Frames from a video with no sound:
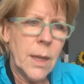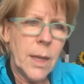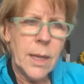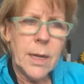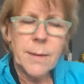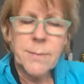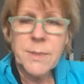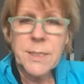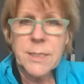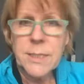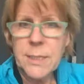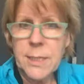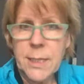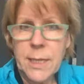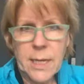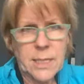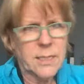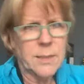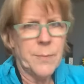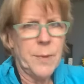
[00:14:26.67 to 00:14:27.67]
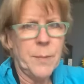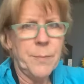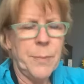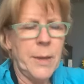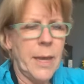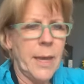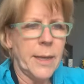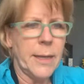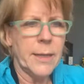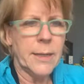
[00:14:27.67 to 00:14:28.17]
and I'm seeing as I'm
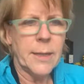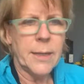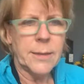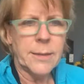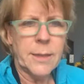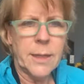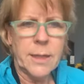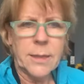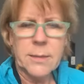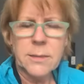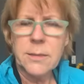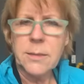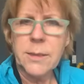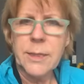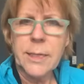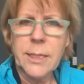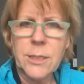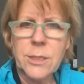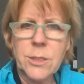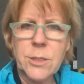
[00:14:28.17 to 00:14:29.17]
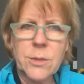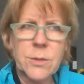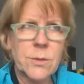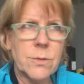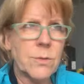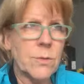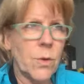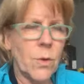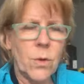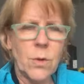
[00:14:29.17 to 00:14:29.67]
unpacking it that it's linked
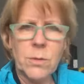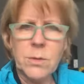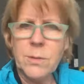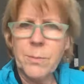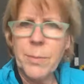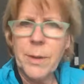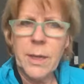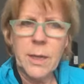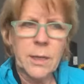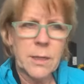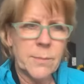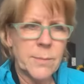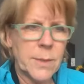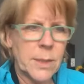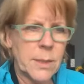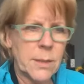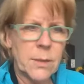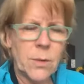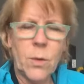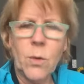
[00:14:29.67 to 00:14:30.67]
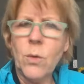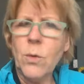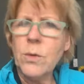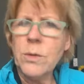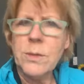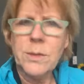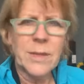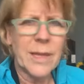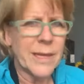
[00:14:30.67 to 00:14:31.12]
to old abandonment, old,